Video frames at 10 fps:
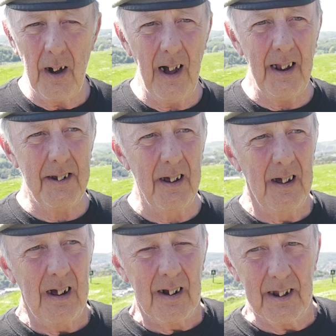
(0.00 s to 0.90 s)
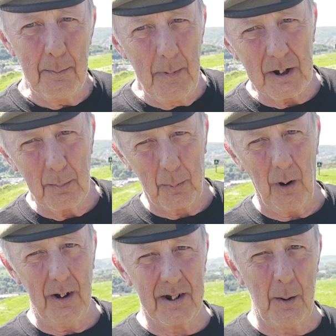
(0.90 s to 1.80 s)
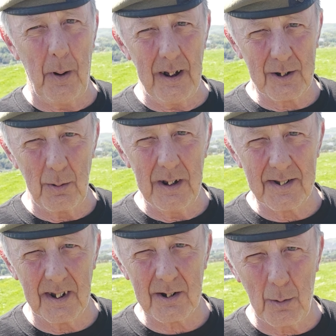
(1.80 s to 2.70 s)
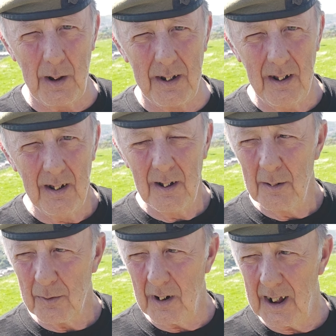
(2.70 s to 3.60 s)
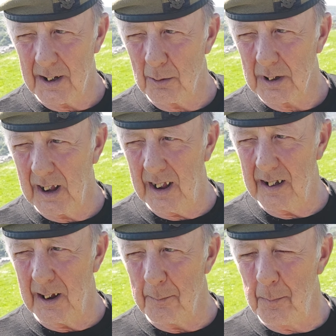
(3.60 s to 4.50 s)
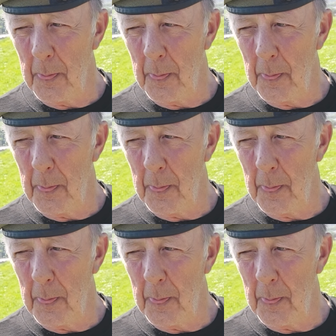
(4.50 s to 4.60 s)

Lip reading: and the admission price is about 26 quid for an adult to get in here.